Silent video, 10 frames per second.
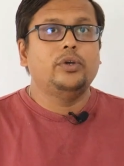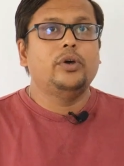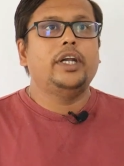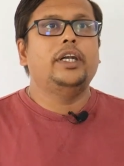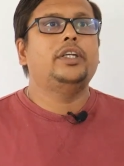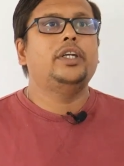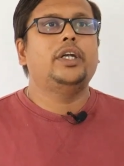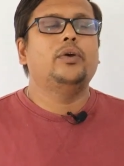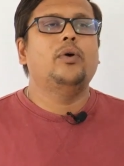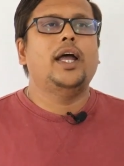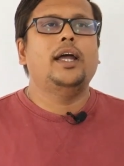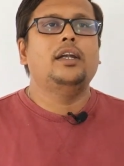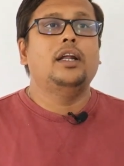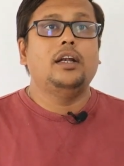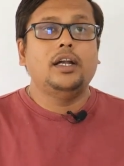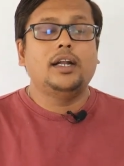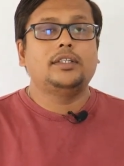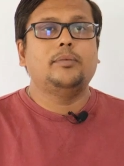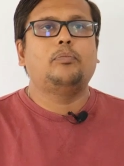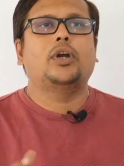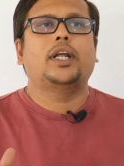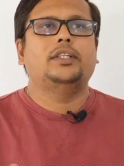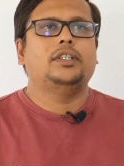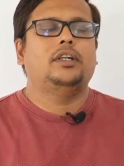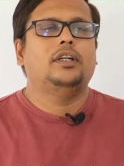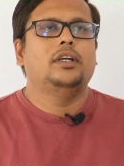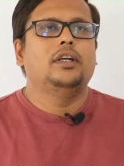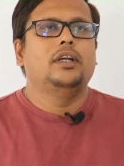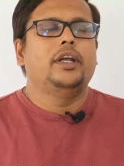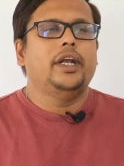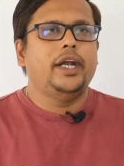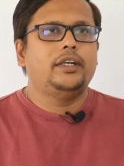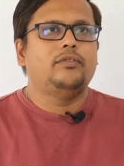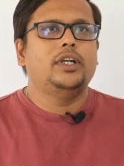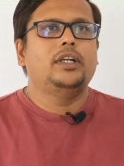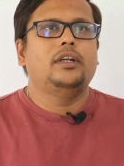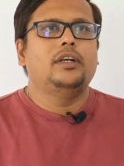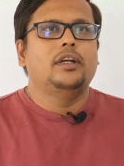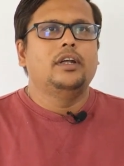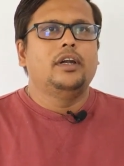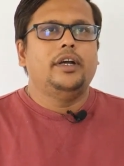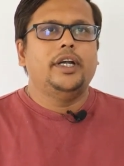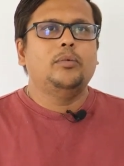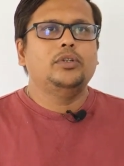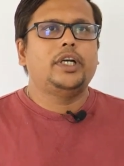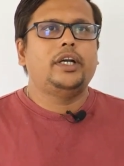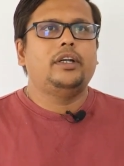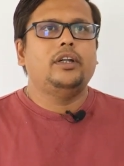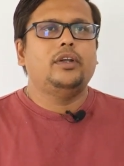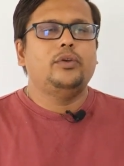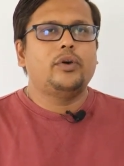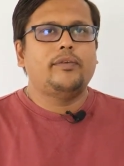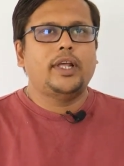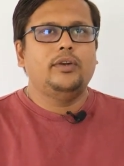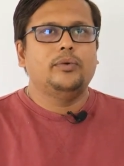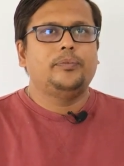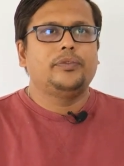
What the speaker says: your initiative and leadership potential. Eighth one, demonstrate your value.